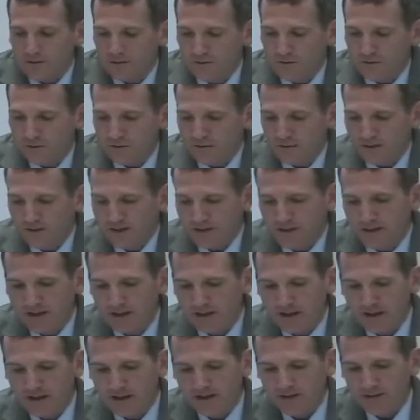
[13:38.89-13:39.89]
looking
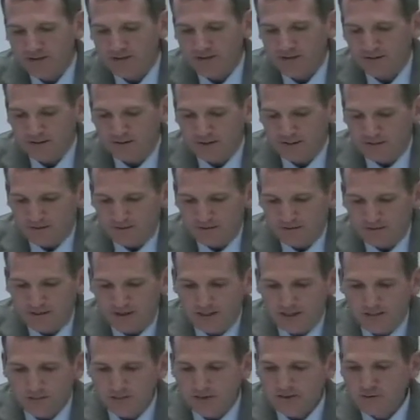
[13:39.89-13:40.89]
at the
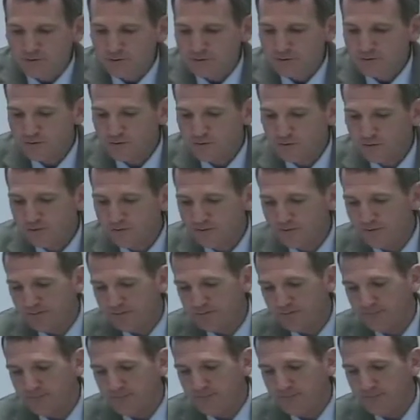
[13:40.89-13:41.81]
elementary schools,